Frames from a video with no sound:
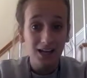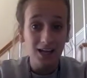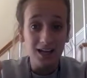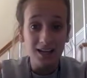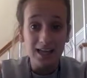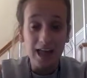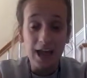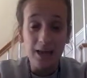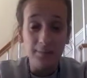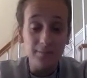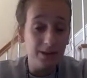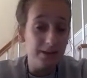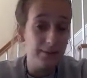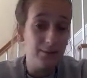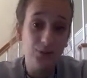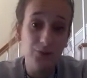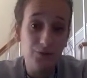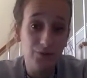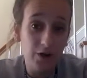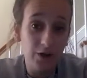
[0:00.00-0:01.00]
Again, my name
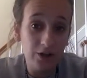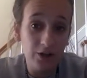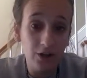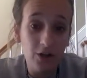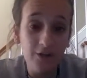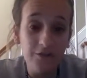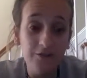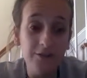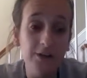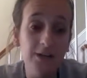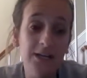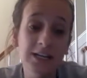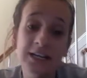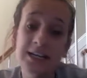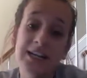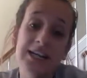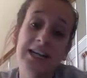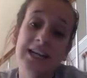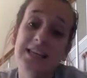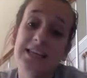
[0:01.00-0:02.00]
is Giovanna Colfer.
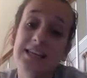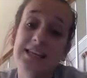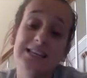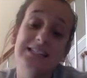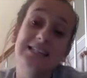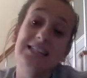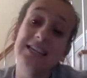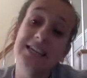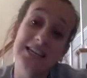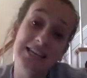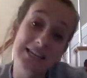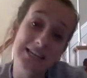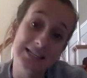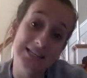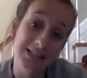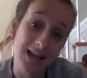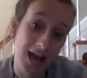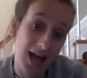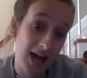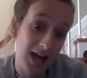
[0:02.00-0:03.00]
This
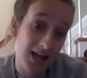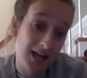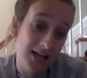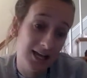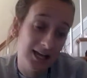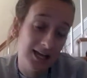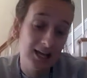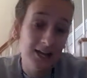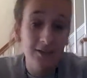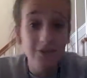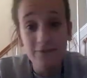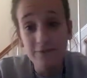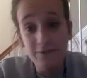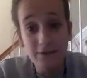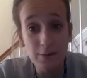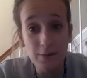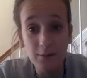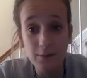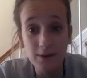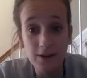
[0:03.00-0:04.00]
is
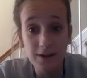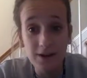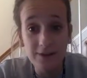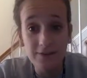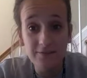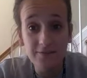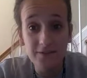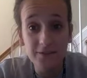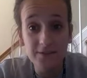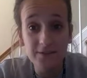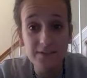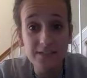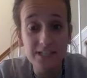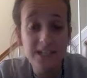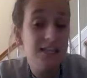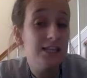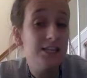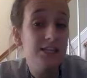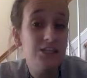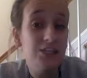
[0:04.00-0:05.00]
February
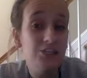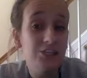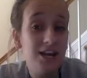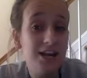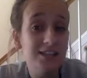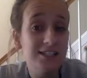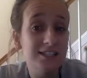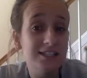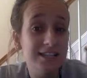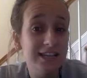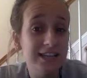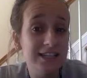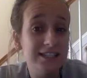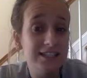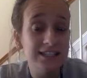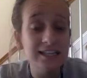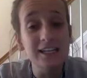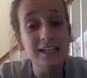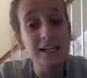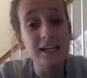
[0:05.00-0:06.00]
15th,
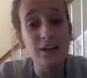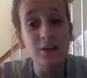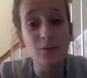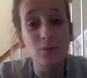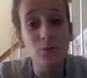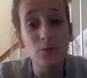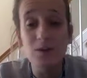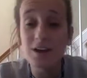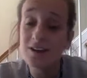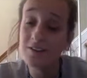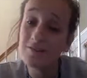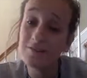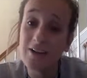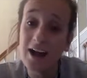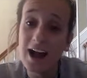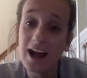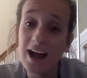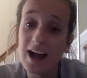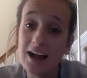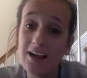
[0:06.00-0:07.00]
2019, in week
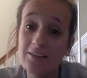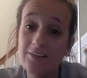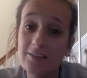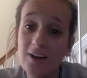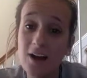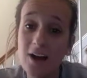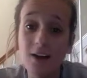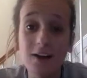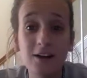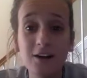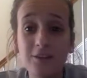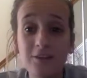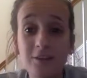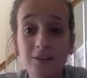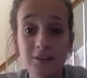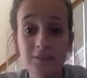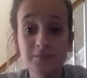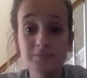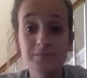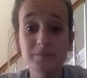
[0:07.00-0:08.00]
5 of
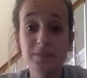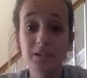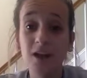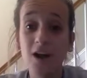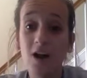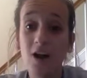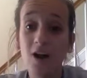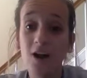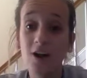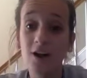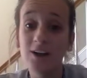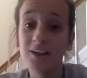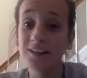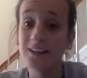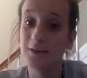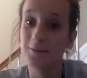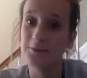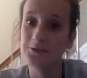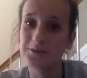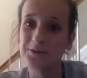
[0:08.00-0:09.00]
our
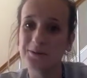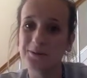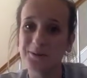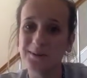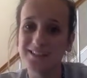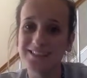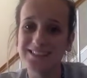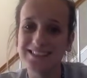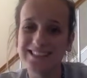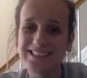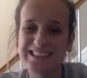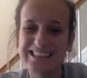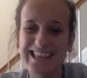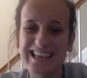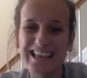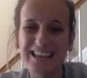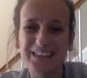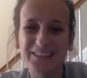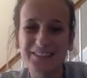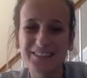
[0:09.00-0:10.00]
chemistry course.
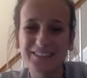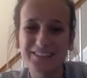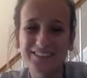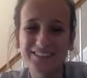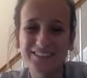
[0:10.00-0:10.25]
Thank you.